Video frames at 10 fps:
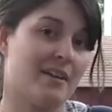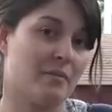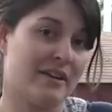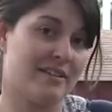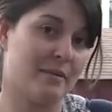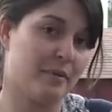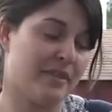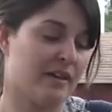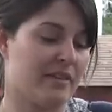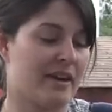and write and put
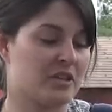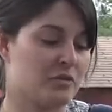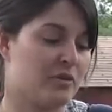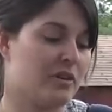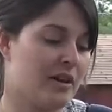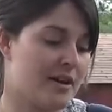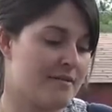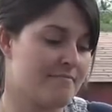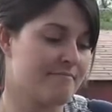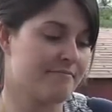down the actual
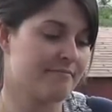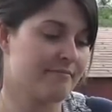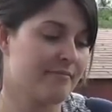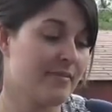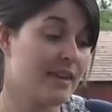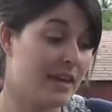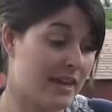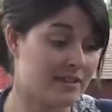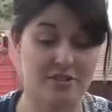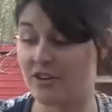
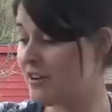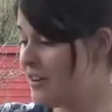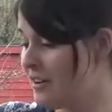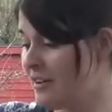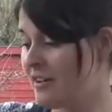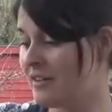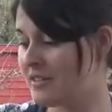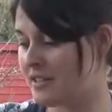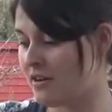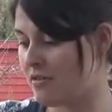answer.
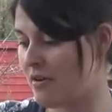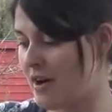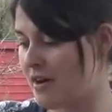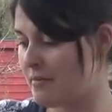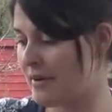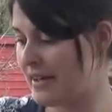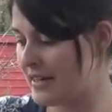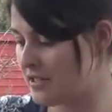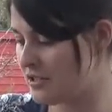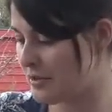So I
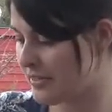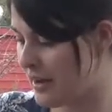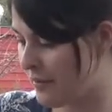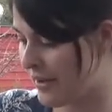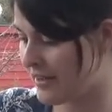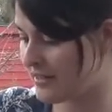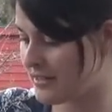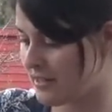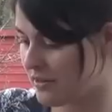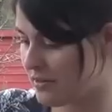guess I'll do it that way.
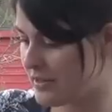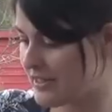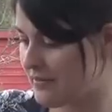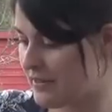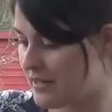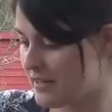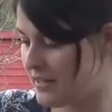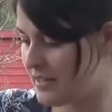So 7